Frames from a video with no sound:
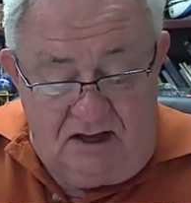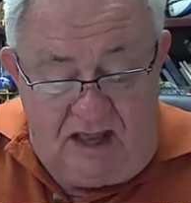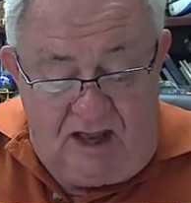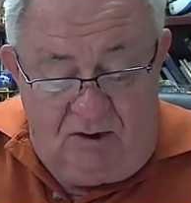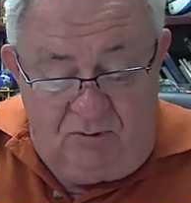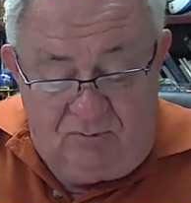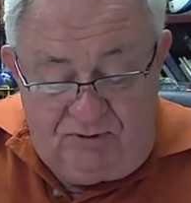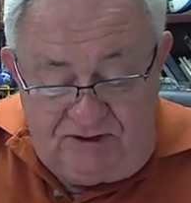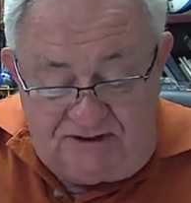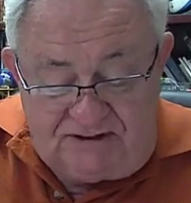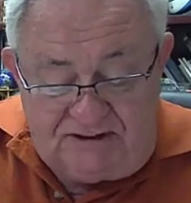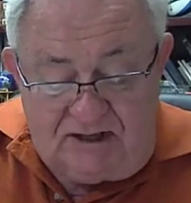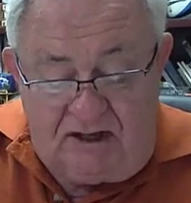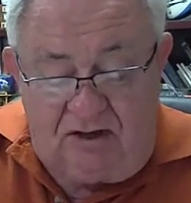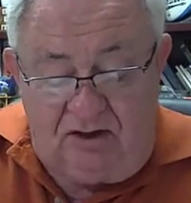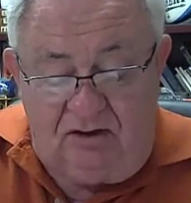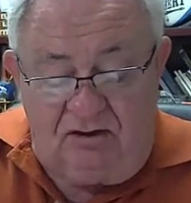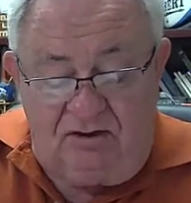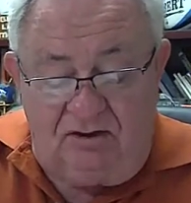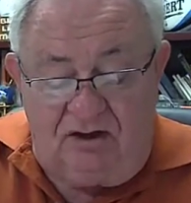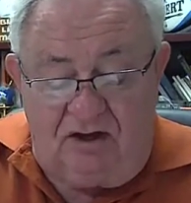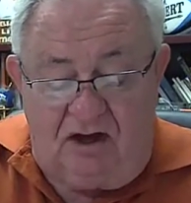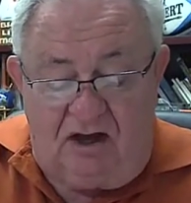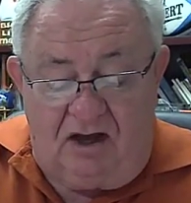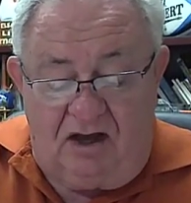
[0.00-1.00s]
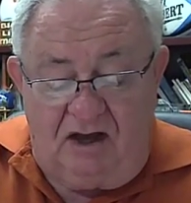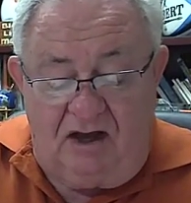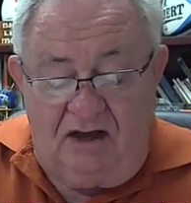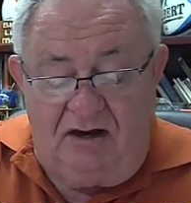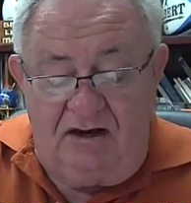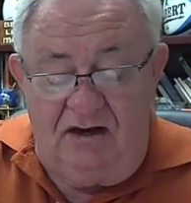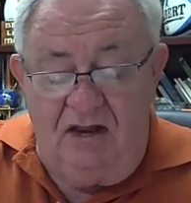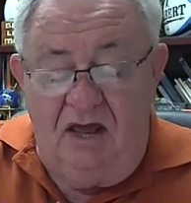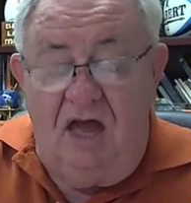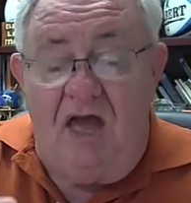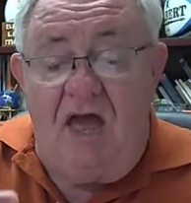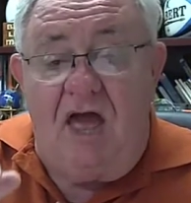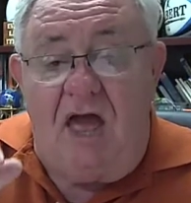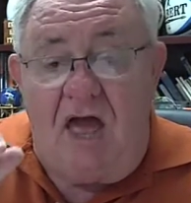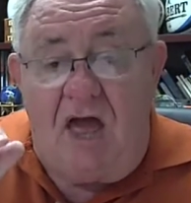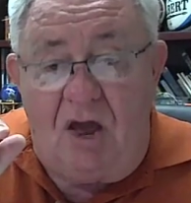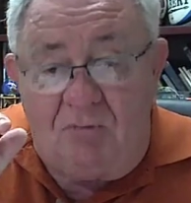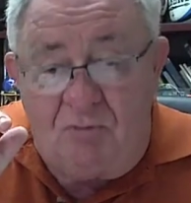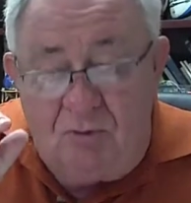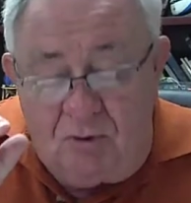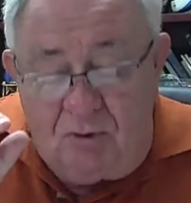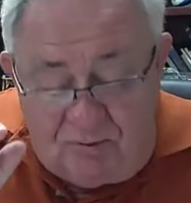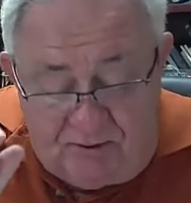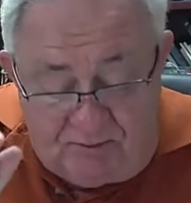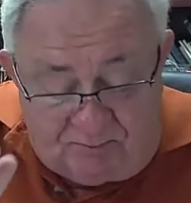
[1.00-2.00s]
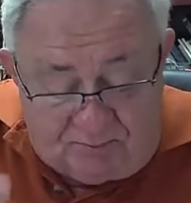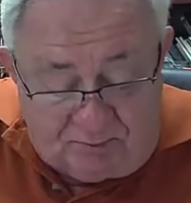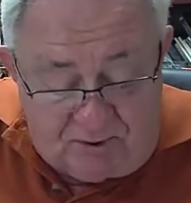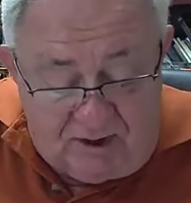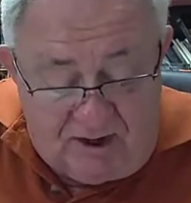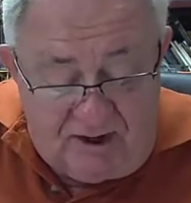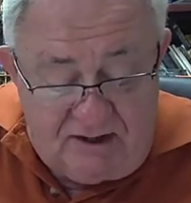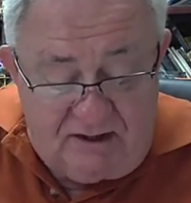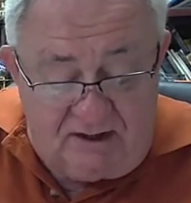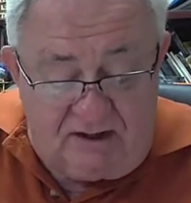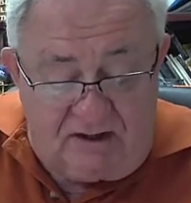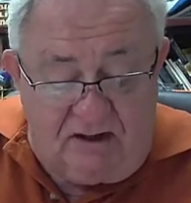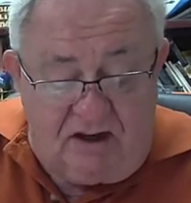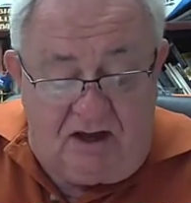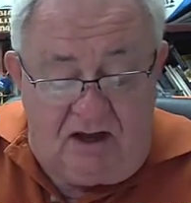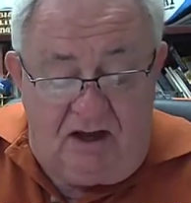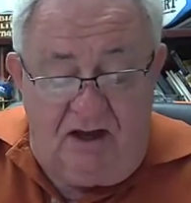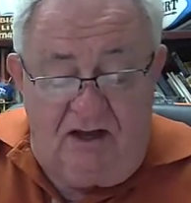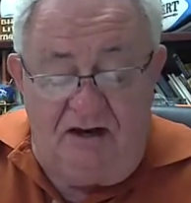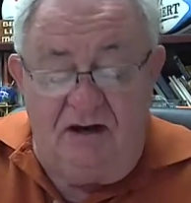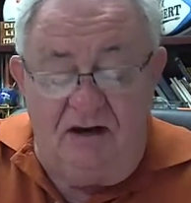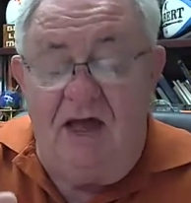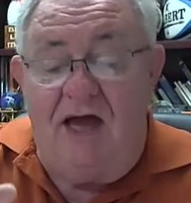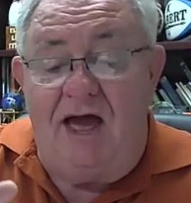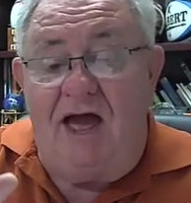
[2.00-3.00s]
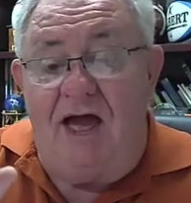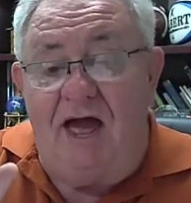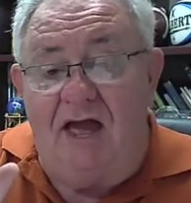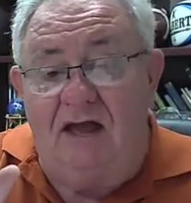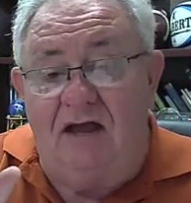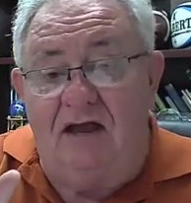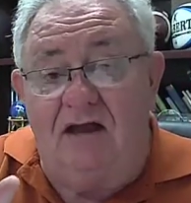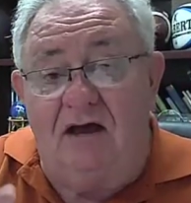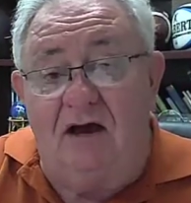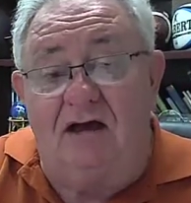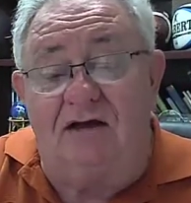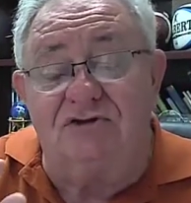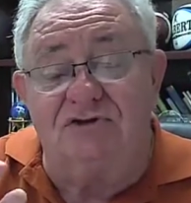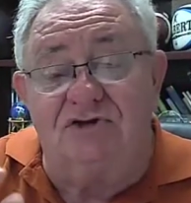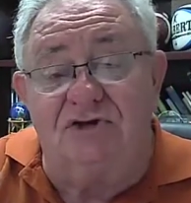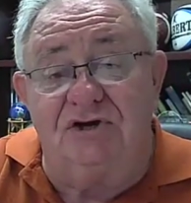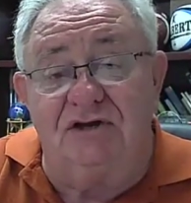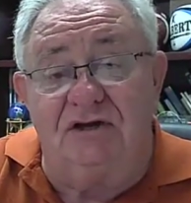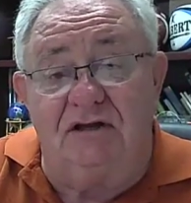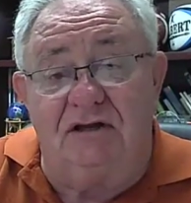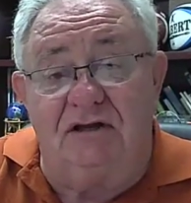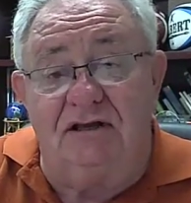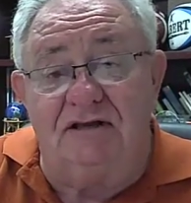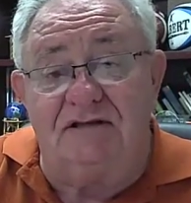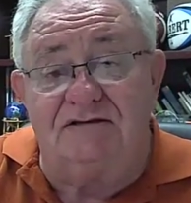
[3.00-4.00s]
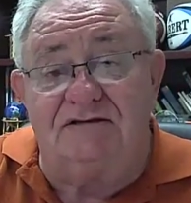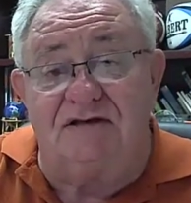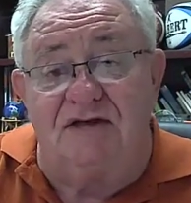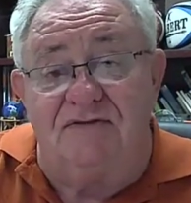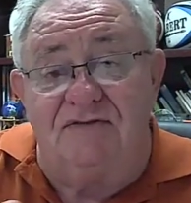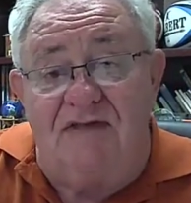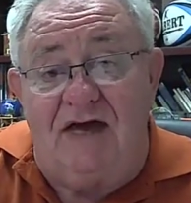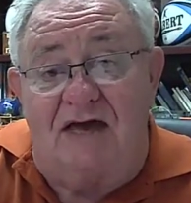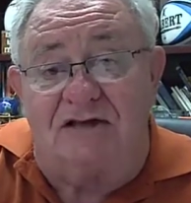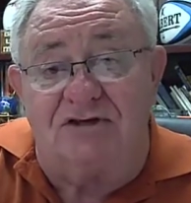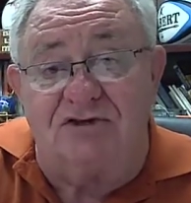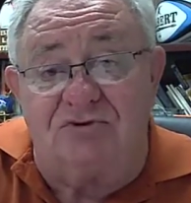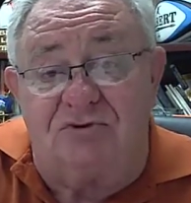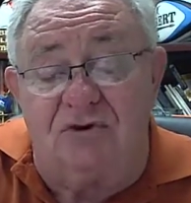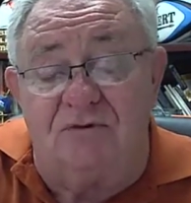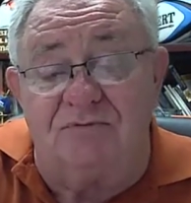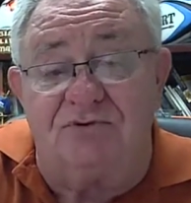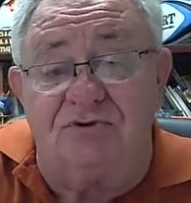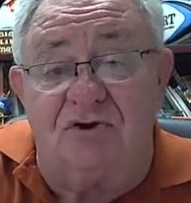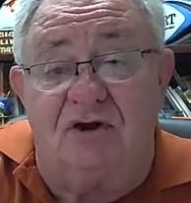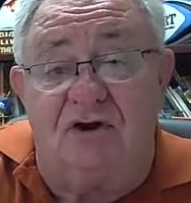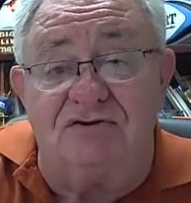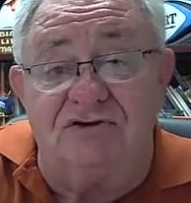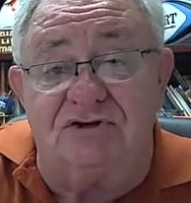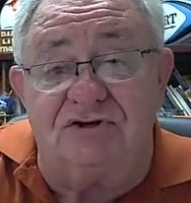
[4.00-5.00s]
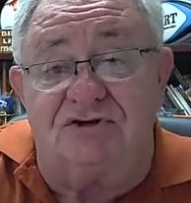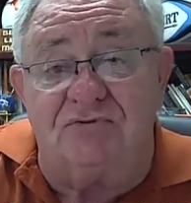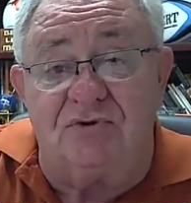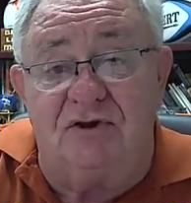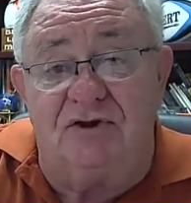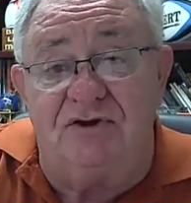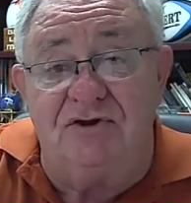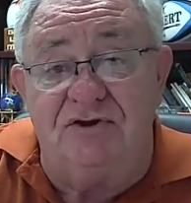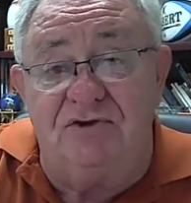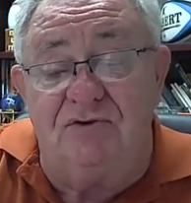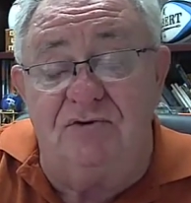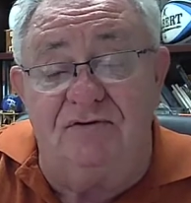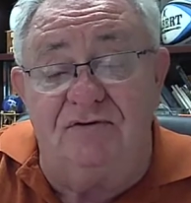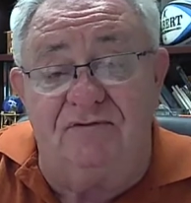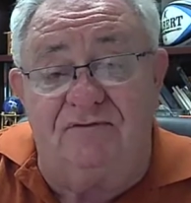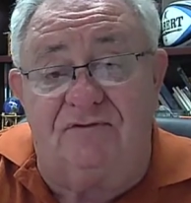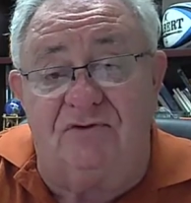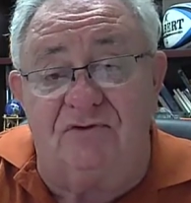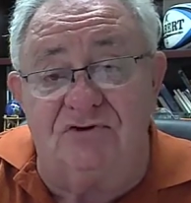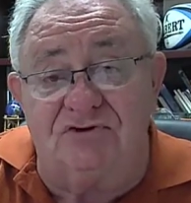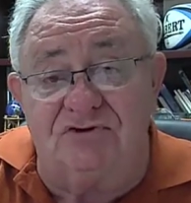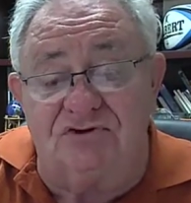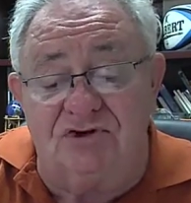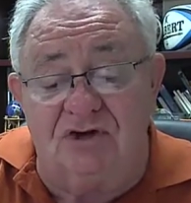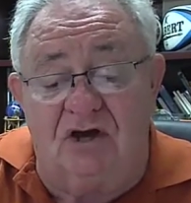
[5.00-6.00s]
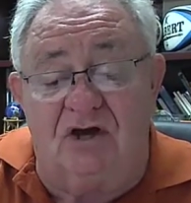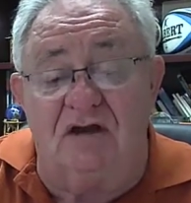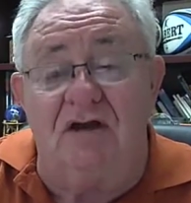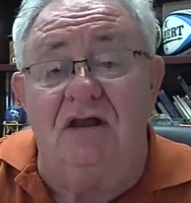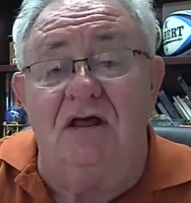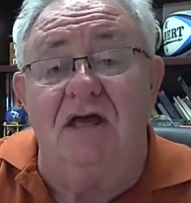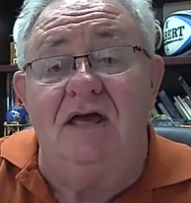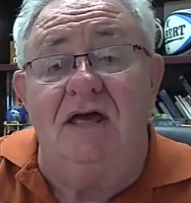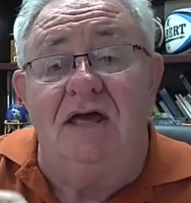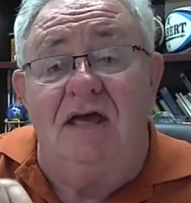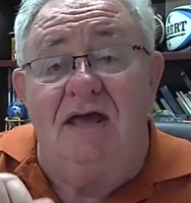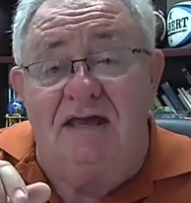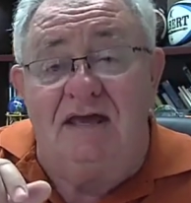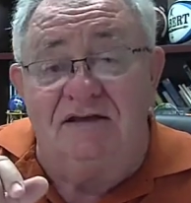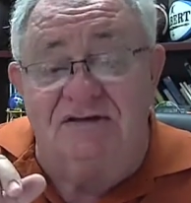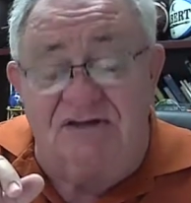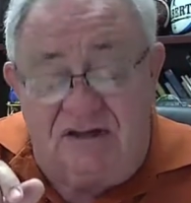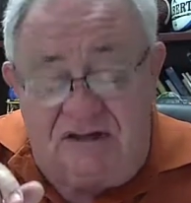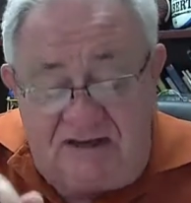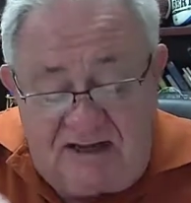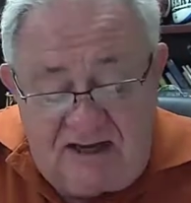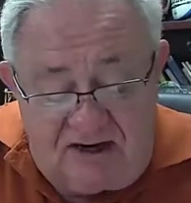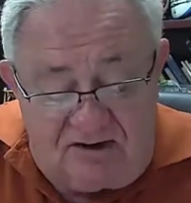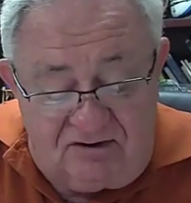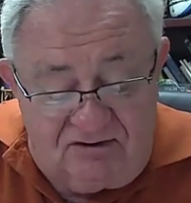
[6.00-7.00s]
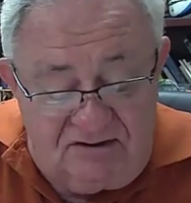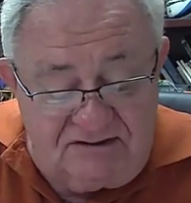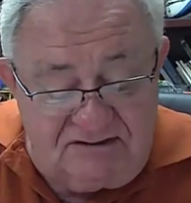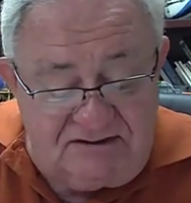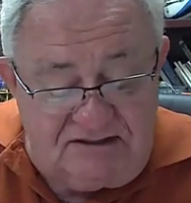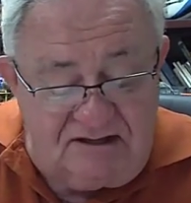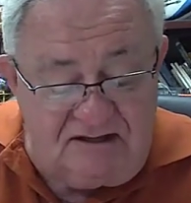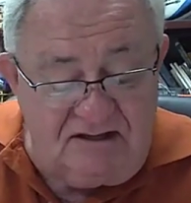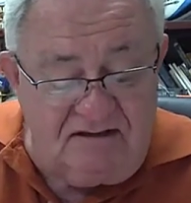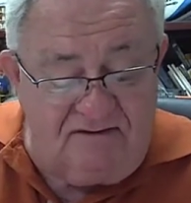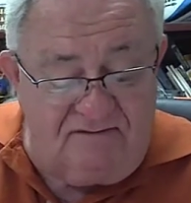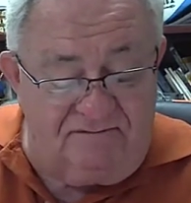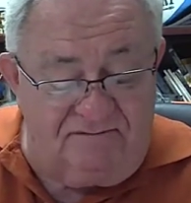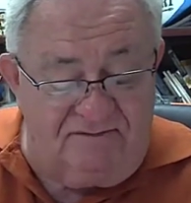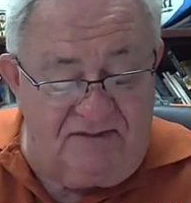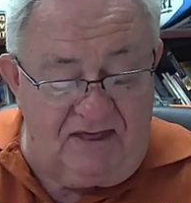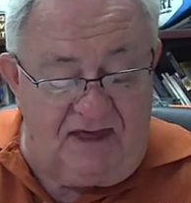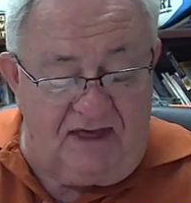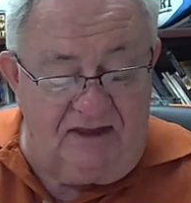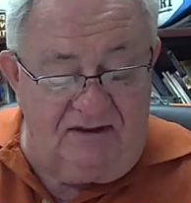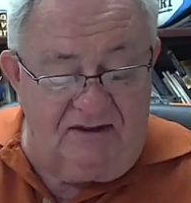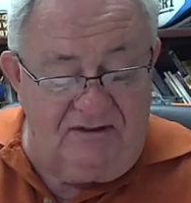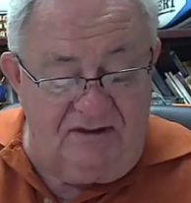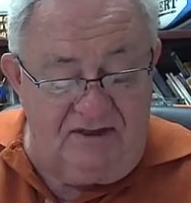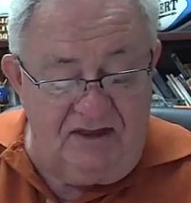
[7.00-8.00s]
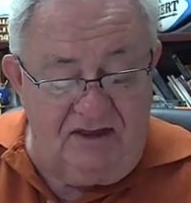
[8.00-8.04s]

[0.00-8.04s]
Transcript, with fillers: And we tell God when we pray to God, and God's going to listen. That scripture I just read to you in First John is a guarantee of that.